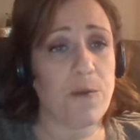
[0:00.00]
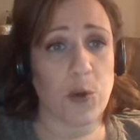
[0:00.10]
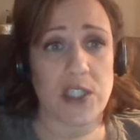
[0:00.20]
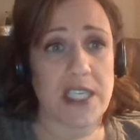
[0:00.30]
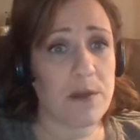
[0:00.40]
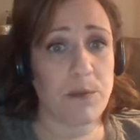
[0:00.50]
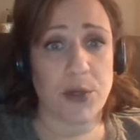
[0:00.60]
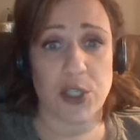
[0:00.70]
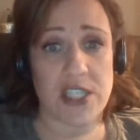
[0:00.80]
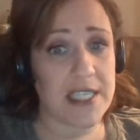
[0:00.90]
for
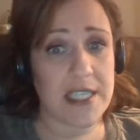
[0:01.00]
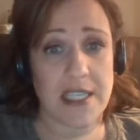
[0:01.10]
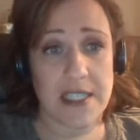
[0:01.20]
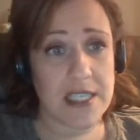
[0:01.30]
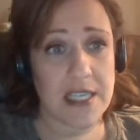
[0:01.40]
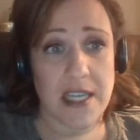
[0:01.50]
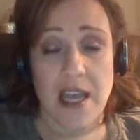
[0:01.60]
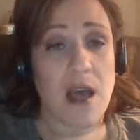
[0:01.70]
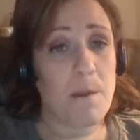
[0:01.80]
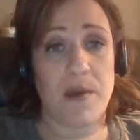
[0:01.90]
10%,
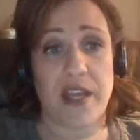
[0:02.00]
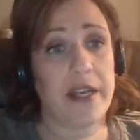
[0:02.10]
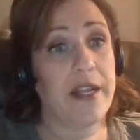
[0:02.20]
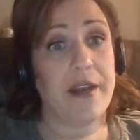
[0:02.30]
but